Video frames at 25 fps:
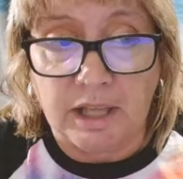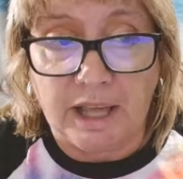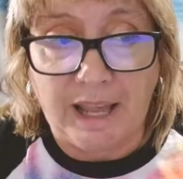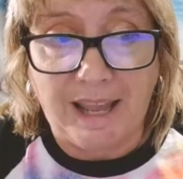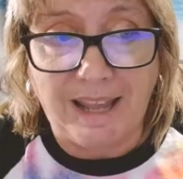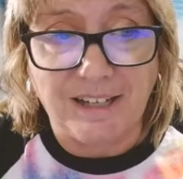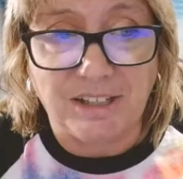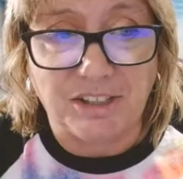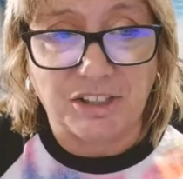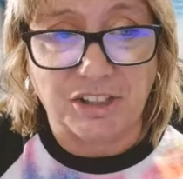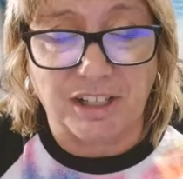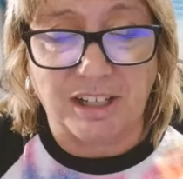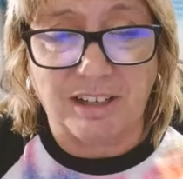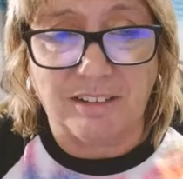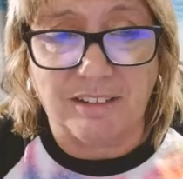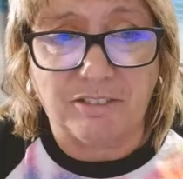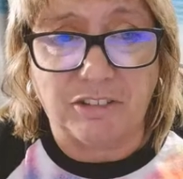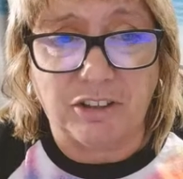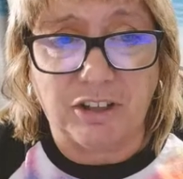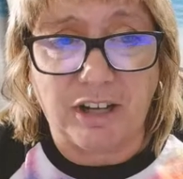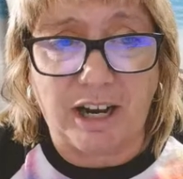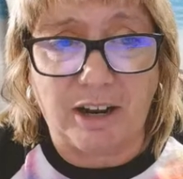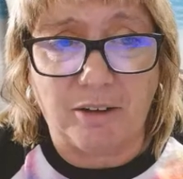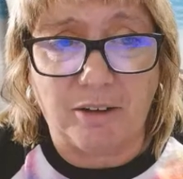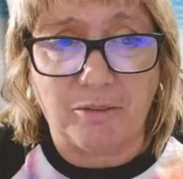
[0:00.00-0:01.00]
Hey,
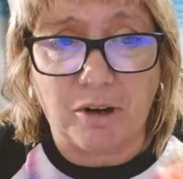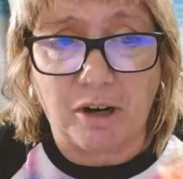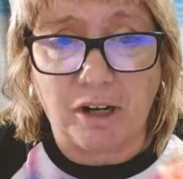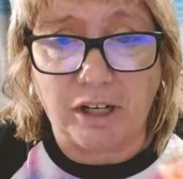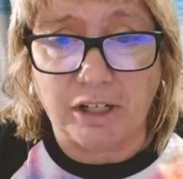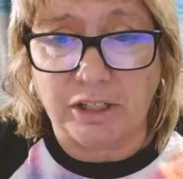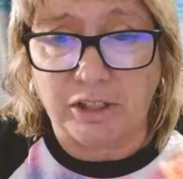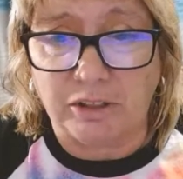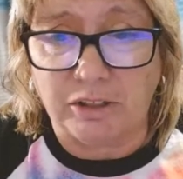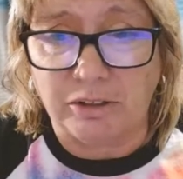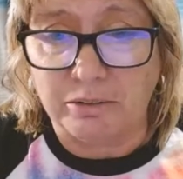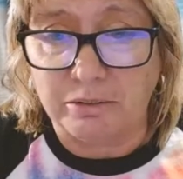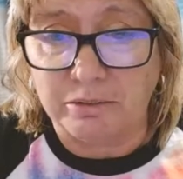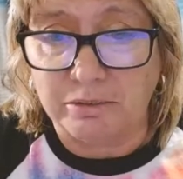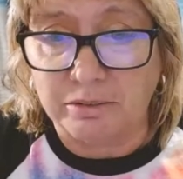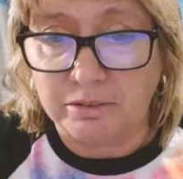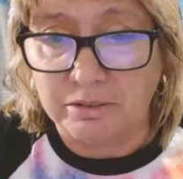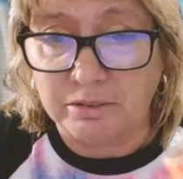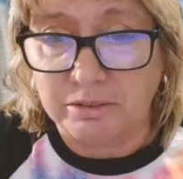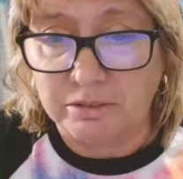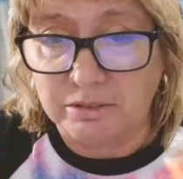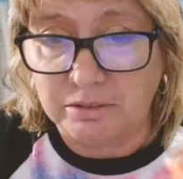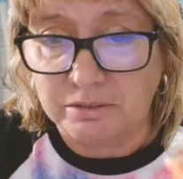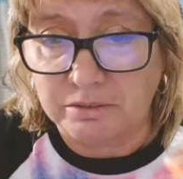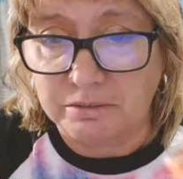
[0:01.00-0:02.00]
Jennifer, how are you?
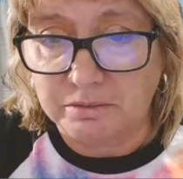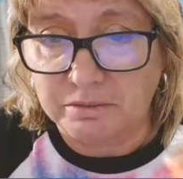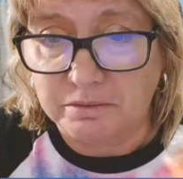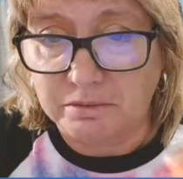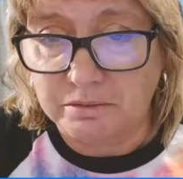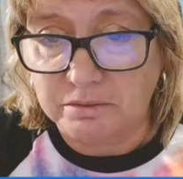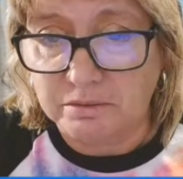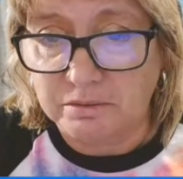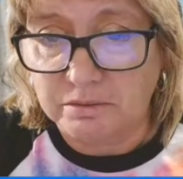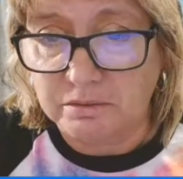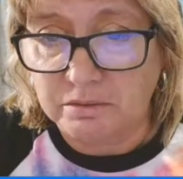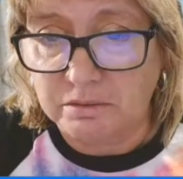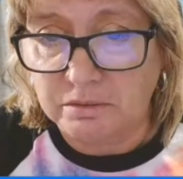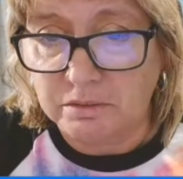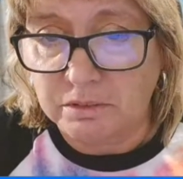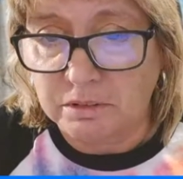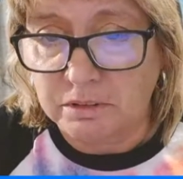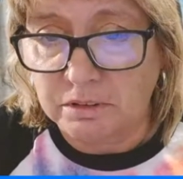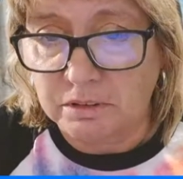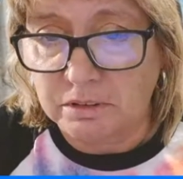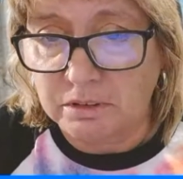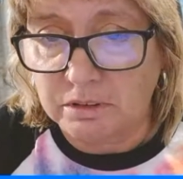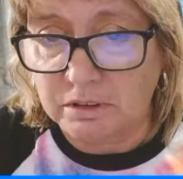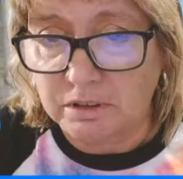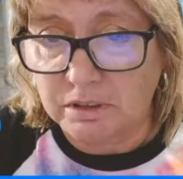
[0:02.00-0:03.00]

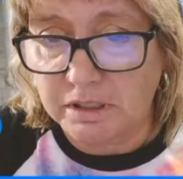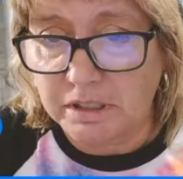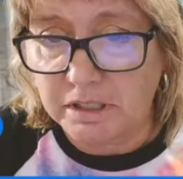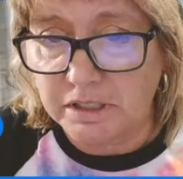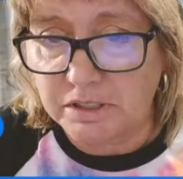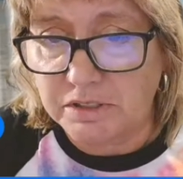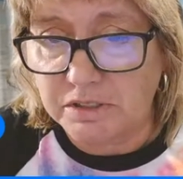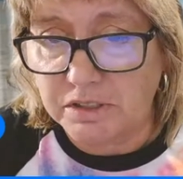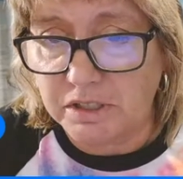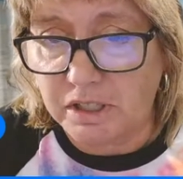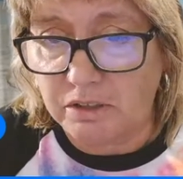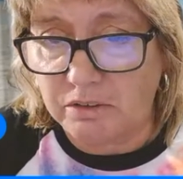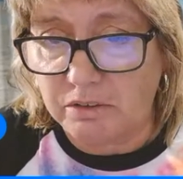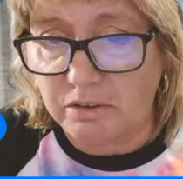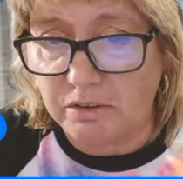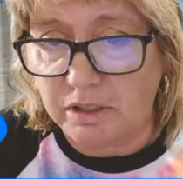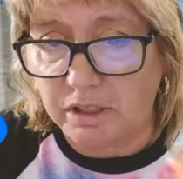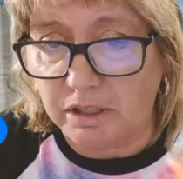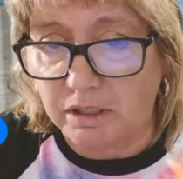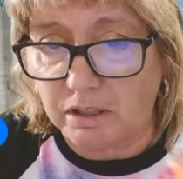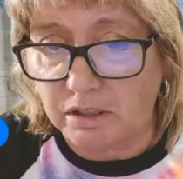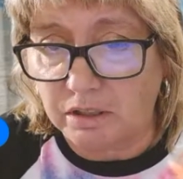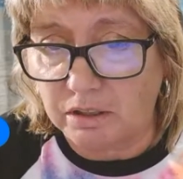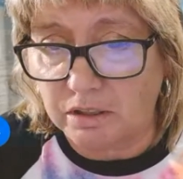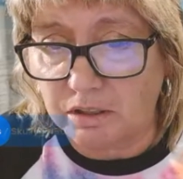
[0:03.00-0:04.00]
Good to see you
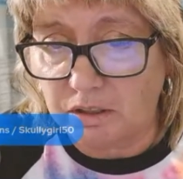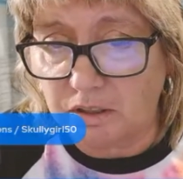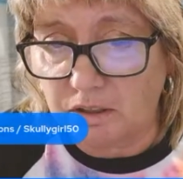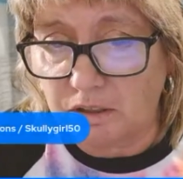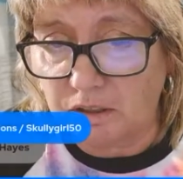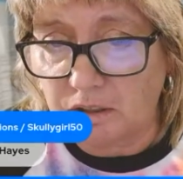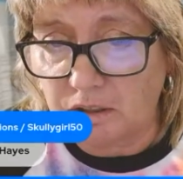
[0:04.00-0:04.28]
here.